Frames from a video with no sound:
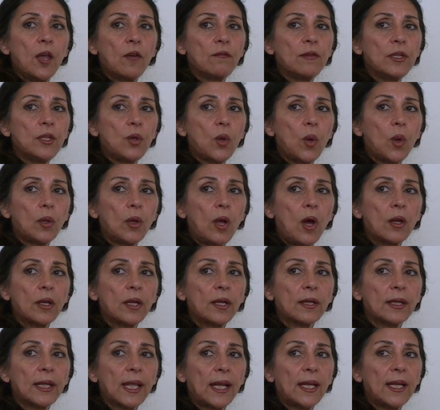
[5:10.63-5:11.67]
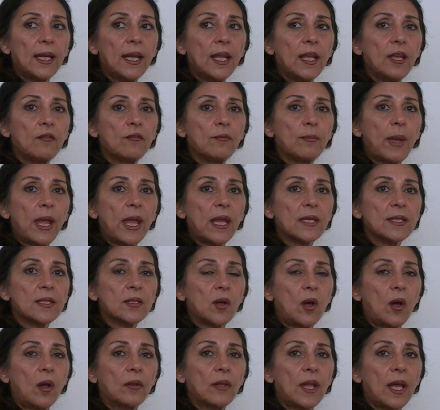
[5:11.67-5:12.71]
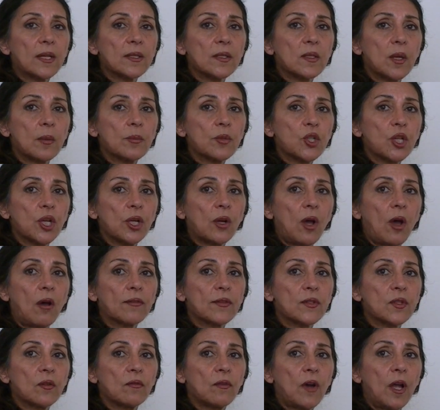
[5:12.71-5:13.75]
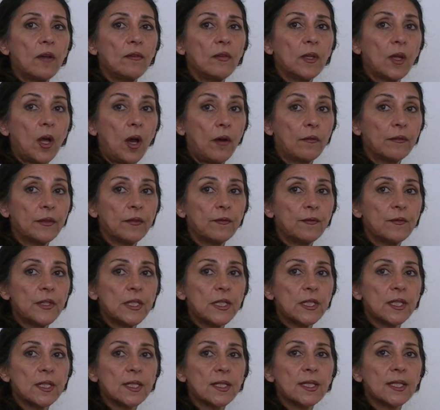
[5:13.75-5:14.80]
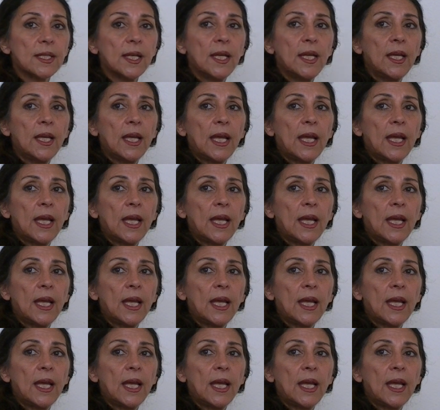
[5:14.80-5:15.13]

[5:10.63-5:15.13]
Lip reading: We no longer can live based on the assumption of survival of the fittest,